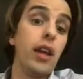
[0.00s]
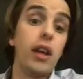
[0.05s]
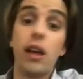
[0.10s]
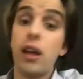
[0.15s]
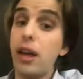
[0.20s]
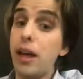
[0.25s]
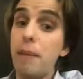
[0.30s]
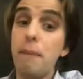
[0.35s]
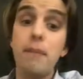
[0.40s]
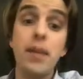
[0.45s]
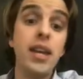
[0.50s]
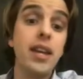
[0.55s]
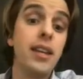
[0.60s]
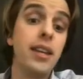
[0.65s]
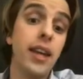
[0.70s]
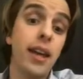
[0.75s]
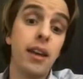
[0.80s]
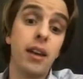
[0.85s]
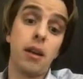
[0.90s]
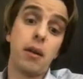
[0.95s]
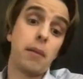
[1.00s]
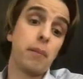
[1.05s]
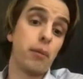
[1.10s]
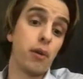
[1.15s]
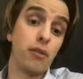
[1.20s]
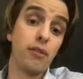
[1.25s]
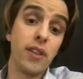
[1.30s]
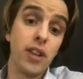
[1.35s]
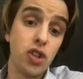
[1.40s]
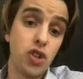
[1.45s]
immediate
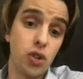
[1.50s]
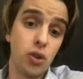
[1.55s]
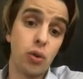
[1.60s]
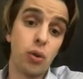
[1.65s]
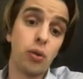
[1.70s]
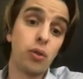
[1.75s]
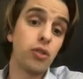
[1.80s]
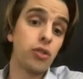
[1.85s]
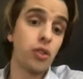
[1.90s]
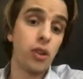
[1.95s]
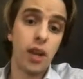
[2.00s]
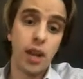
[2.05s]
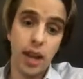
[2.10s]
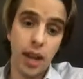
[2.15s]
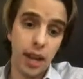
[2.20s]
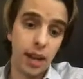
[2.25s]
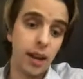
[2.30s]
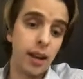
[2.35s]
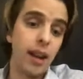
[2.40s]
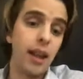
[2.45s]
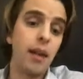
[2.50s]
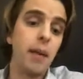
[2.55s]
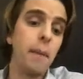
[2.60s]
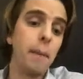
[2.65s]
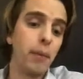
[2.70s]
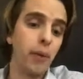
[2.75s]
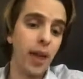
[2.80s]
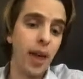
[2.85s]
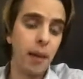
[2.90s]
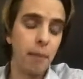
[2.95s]
provisionals in an
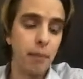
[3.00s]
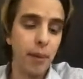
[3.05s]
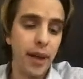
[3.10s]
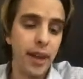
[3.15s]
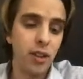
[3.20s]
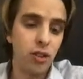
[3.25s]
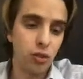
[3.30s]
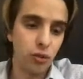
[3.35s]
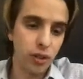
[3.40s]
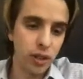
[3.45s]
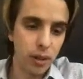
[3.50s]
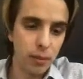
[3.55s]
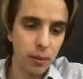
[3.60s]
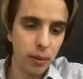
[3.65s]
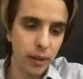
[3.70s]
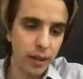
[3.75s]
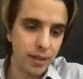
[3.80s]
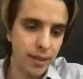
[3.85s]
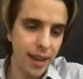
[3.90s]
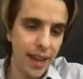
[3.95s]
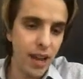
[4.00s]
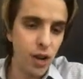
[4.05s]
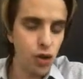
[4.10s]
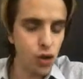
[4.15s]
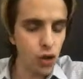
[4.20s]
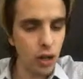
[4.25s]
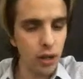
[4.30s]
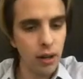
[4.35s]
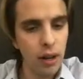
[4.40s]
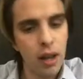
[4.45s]
implant-based
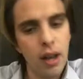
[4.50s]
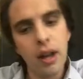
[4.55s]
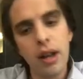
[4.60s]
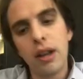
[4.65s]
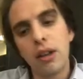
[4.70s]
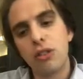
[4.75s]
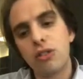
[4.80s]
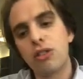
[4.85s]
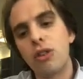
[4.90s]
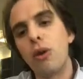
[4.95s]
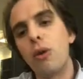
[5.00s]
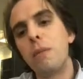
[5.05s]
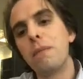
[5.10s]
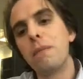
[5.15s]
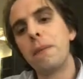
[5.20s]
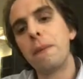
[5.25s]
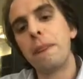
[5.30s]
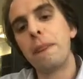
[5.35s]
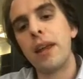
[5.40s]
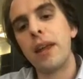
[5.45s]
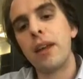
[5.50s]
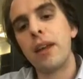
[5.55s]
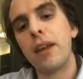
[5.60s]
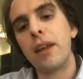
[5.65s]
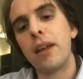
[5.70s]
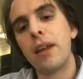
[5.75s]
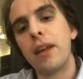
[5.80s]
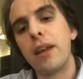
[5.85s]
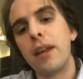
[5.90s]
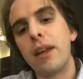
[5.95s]
rehabilitation. So
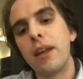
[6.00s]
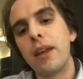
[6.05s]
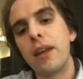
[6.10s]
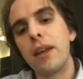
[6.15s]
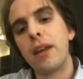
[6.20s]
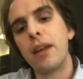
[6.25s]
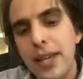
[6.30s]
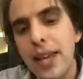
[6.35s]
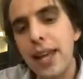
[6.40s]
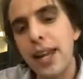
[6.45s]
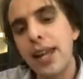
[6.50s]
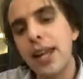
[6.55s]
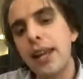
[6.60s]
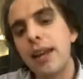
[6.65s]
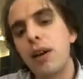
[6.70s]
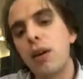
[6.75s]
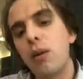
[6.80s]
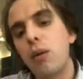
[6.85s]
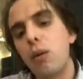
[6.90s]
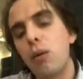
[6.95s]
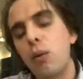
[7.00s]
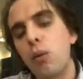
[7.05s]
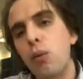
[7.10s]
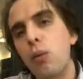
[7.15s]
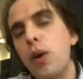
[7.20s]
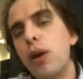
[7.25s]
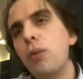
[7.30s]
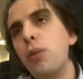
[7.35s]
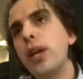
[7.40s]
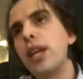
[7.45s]
starting at the beginning,
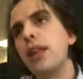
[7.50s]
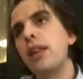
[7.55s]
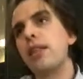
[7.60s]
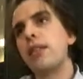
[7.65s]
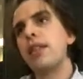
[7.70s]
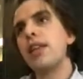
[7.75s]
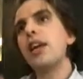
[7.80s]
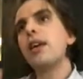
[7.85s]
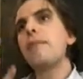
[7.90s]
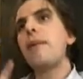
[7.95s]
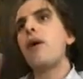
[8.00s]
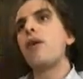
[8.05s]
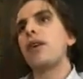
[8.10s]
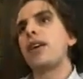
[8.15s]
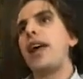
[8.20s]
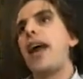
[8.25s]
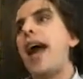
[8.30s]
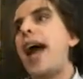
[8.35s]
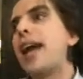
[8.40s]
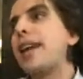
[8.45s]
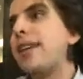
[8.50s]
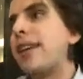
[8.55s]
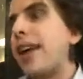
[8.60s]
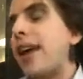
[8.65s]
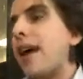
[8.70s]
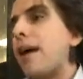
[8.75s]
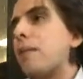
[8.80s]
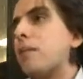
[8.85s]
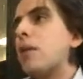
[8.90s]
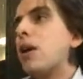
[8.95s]
when we think about
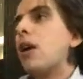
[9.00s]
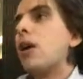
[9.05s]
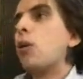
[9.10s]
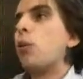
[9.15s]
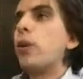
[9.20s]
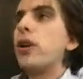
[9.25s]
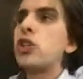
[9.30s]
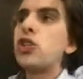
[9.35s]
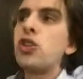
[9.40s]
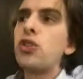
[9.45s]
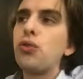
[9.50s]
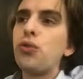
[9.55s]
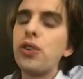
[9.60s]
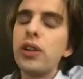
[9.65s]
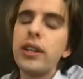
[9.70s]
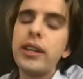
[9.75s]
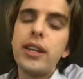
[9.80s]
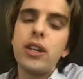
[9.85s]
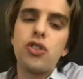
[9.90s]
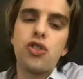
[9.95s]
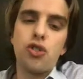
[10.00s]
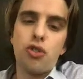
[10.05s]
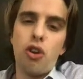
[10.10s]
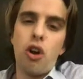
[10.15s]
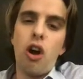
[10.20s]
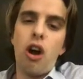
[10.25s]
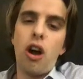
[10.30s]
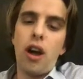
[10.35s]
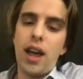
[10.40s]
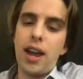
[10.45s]
CAD/CAM, we should really
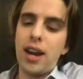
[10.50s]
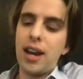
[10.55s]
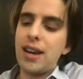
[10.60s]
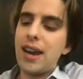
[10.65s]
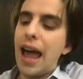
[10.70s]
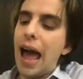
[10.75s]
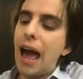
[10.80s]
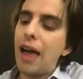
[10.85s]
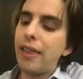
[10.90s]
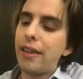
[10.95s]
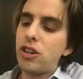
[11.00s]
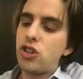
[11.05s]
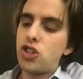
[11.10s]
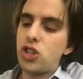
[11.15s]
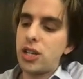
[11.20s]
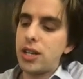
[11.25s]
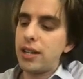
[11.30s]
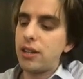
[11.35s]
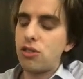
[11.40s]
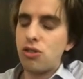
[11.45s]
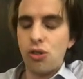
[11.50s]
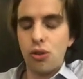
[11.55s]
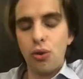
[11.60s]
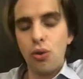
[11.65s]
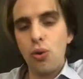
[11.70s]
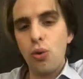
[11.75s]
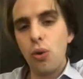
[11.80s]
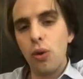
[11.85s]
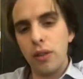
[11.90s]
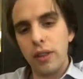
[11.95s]
draw an analogy
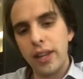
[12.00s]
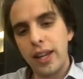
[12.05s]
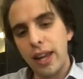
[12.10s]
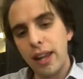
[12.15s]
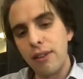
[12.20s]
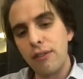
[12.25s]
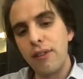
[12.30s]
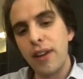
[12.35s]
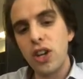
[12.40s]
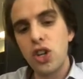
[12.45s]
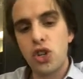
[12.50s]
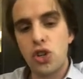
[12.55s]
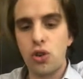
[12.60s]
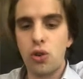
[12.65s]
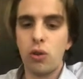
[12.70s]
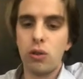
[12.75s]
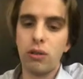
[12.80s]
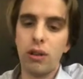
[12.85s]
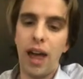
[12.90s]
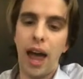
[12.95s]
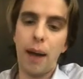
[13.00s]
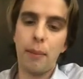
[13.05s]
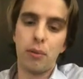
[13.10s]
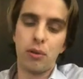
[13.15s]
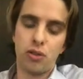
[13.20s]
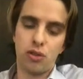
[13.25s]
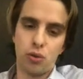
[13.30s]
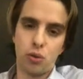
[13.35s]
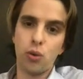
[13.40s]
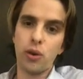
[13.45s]
to the conventional
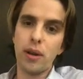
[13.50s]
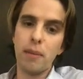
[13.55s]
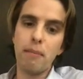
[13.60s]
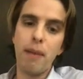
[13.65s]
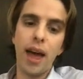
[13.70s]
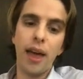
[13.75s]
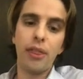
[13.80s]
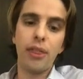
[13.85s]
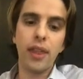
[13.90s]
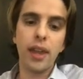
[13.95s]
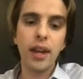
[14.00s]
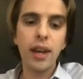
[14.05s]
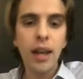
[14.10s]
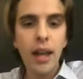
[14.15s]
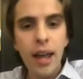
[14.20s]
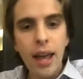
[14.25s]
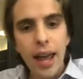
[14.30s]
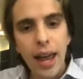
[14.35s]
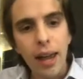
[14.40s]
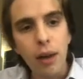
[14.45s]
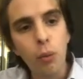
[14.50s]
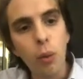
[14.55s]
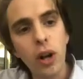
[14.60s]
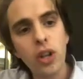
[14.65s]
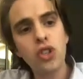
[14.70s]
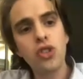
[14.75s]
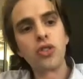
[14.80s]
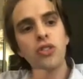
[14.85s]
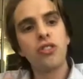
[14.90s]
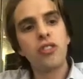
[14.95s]
laboratory method. And
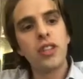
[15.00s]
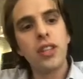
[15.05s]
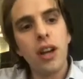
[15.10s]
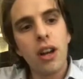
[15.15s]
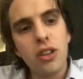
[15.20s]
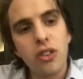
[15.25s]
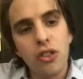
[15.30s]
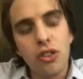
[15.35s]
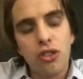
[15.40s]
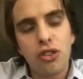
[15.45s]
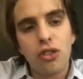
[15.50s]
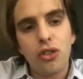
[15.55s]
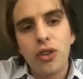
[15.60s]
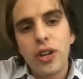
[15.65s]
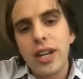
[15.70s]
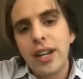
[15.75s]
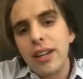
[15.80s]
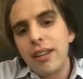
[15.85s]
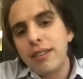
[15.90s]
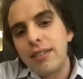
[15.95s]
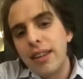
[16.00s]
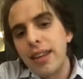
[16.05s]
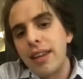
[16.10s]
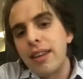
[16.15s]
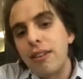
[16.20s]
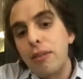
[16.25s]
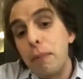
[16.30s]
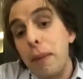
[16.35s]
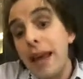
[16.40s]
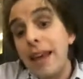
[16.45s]
what you see on your screen
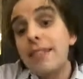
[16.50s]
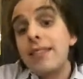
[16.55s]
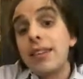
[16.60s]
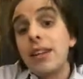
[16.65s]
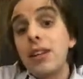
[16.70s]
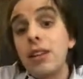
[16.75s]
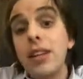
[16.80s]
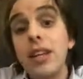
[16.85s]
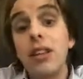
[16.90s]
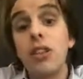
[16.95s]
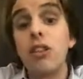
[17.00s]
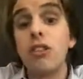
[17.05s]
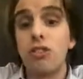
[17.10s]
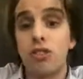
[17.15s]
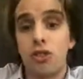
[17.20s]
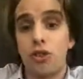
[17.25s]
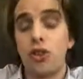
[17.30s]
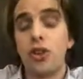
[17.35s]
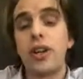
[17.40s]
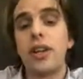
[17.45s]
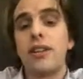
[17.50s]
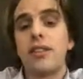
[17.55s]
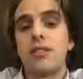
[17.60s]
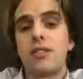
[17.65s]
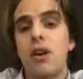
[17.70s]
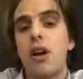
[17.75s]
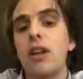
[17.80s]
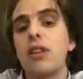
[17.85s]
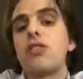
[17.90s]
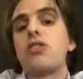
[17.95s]
is basically the
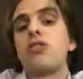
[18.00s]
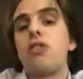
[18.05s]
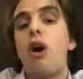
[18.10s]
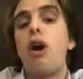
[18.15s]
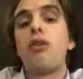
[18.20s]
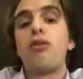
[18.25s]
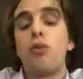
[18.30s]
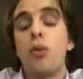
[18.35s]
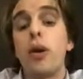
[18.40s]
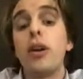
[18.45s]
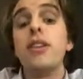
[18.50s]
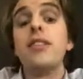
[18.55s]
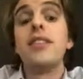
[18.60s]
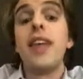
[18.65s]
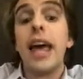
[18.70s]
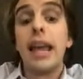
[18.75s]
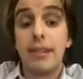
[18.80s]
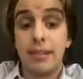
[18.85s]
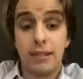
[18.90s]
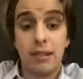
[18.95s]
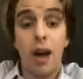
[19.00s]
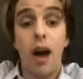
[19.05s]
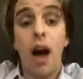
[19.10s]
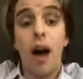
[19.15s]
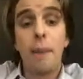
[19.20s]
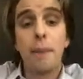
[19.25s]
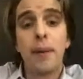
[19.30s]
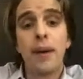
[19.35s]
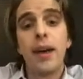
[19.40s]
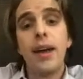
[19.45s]
Zirkonzahn software
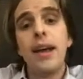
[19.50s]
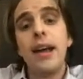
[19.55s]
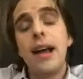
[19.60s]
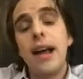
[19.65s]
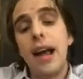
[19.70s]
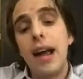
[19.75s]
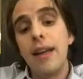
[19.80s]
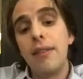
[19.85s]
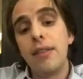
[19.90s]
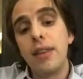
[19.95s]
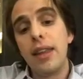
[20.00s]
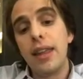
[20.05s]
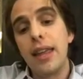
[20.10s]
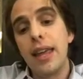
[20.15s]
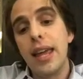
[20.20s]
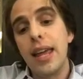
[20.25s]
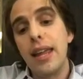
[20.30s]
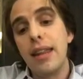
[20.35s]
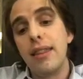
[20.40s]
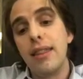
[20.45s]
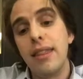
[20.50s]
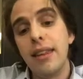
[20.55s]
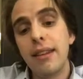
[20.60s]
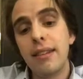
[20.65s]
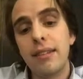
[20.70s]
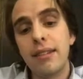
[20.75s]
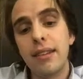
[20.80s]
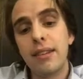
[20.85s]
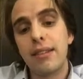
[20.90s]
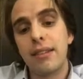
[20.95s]
desktop. And
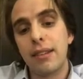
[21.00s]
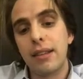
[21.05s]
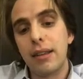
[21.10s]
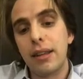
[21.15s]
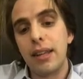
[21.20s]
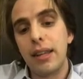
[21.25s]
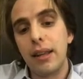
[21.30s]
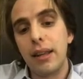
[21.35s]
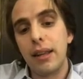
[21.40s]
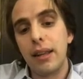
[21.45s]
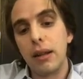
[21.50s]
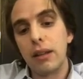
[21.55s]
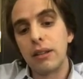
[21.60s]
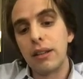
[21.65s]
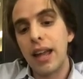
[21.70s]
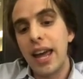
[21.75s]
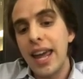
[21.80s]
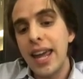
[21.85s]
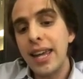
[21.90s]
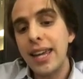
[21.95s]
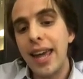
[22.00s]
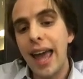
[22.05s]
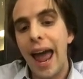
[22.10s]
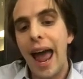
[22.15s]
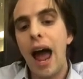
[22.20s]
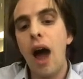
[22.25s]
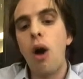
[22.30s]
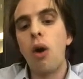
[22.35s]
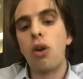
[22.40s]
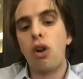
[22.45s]
this is laying
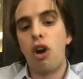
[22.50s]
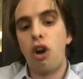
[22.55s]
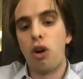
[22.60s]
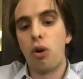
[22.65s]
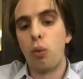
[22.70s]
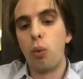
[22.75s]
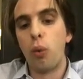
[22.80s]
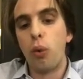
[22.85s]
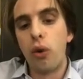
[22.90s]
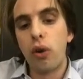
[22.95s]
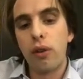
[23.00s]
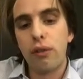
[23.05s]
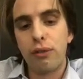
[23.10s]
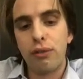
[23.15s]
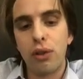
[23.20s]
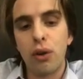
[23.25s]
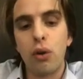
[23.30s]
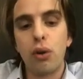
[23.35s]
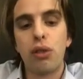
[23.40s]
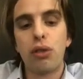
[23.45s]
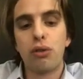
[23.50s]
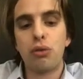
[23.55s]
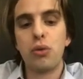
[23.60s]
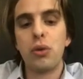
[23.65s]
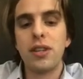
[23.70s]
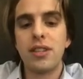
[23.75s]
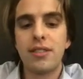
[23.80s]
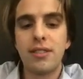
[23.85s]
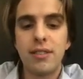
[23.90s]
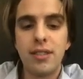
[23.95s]
out our workflow through
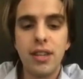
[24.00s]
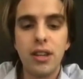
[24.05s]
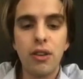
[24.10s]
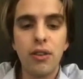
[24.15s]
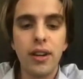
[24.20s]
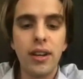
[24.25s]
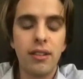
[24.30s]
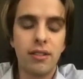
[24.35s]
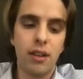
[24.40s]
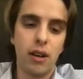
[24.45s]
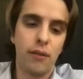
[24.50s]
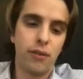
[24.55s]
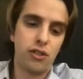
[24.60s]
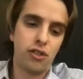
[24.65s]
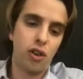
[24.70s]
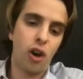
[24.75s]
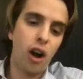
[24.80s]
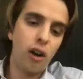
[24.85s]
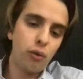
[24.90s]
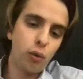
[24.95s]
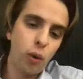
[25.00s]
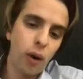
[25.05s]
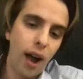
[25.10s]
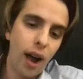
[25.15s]
a series of software